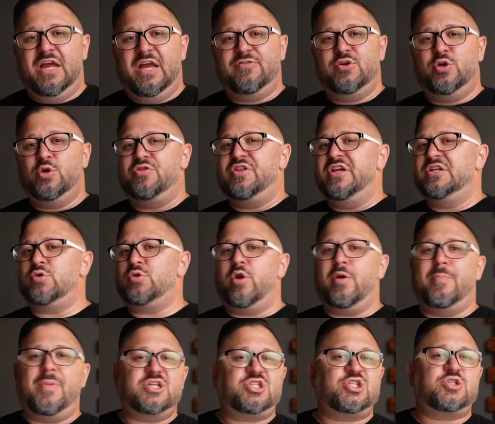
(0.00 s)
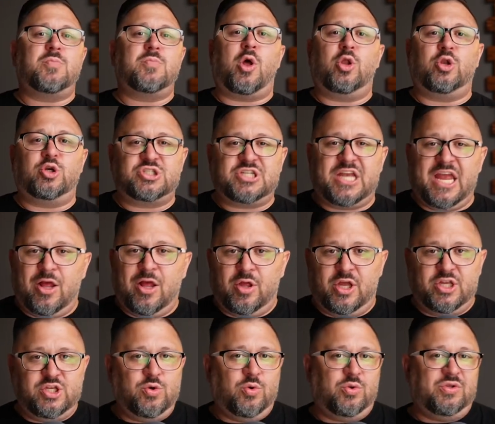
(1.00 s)
if you're doing things on a much smaller scale
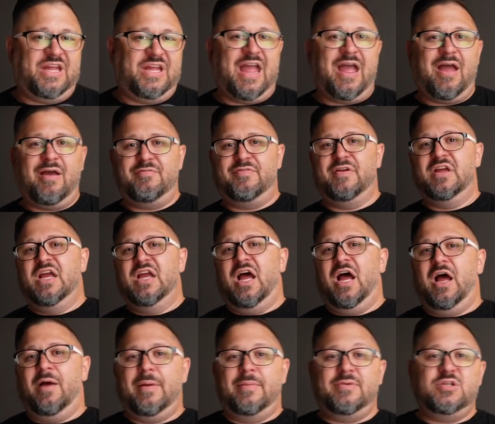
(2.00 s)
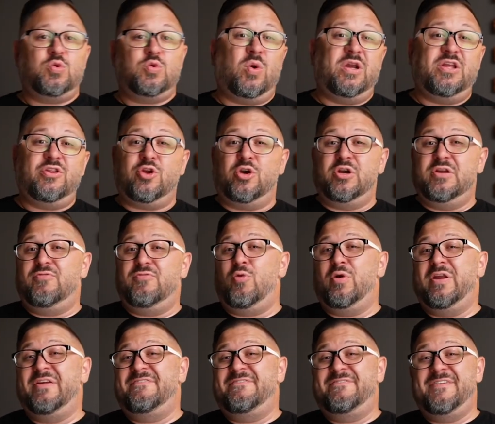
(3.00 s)
and you only have uh, maybe 20, 30,
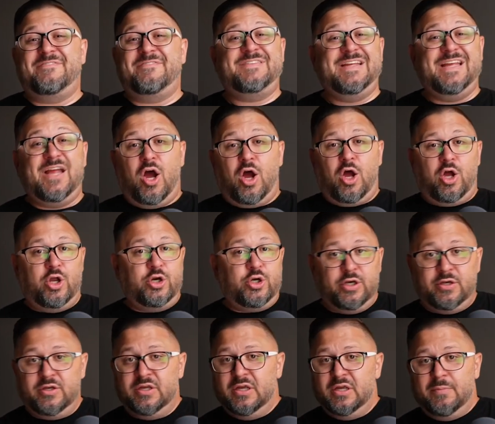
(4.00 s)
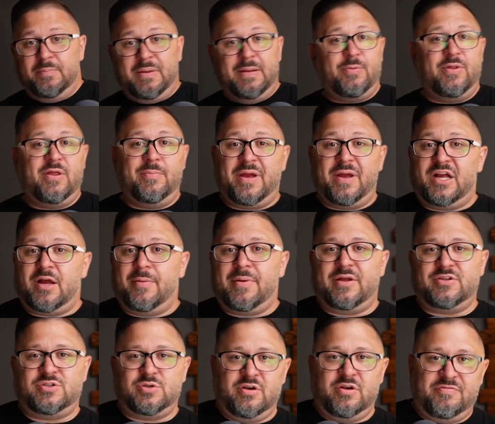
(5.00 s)
40, 50, 100 people that might come
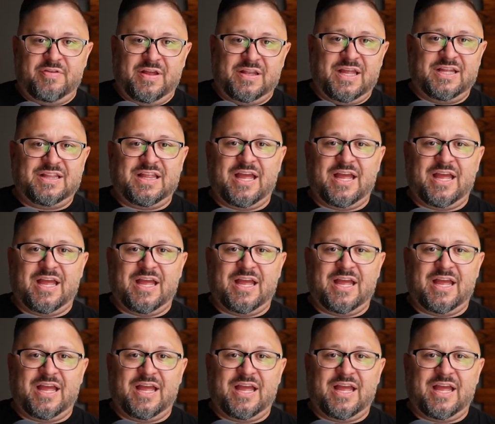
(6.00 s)
out to an event like